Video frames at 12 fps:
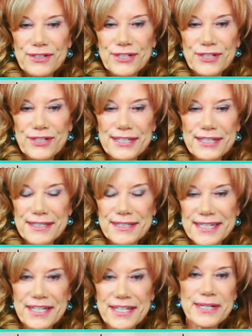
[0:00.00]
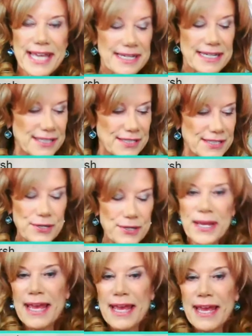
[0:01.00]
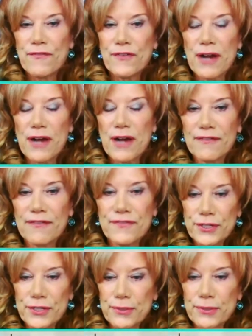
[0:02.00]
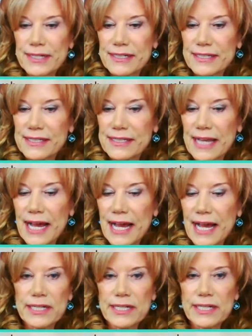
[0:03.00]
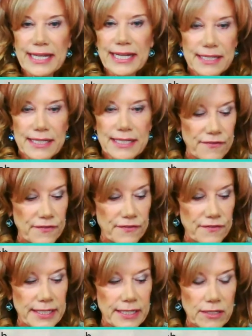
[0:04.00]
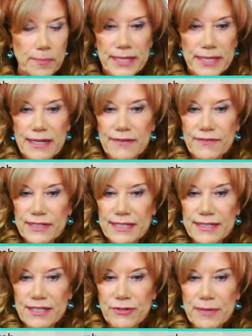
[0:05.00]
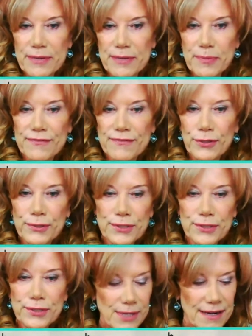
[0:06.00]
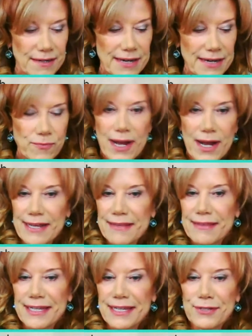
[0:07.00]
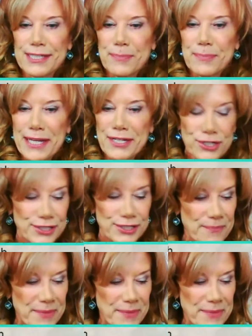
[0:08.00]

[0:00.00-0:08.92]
Good to see you again. So for our viewers, I would like to give a little bit of a description of who you are and why I think you're special.